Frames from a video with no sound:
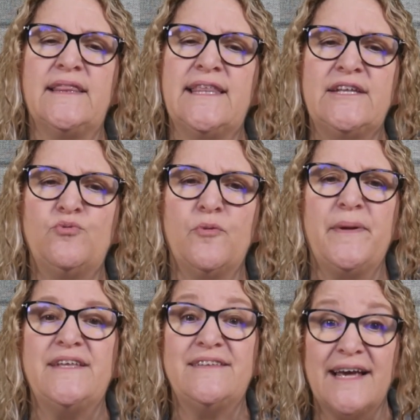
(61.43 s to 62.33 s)
This will
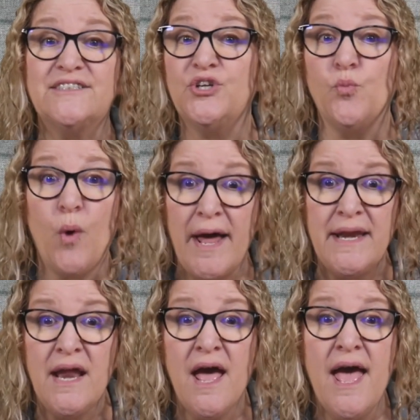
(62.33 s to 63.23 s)
be section 1
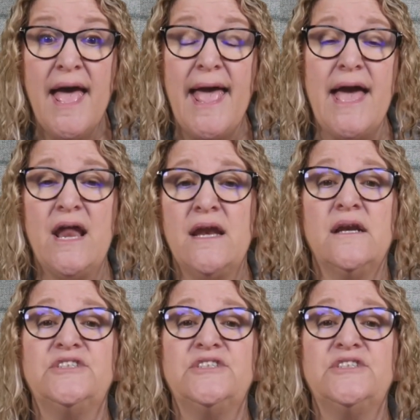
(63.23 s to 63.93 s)
and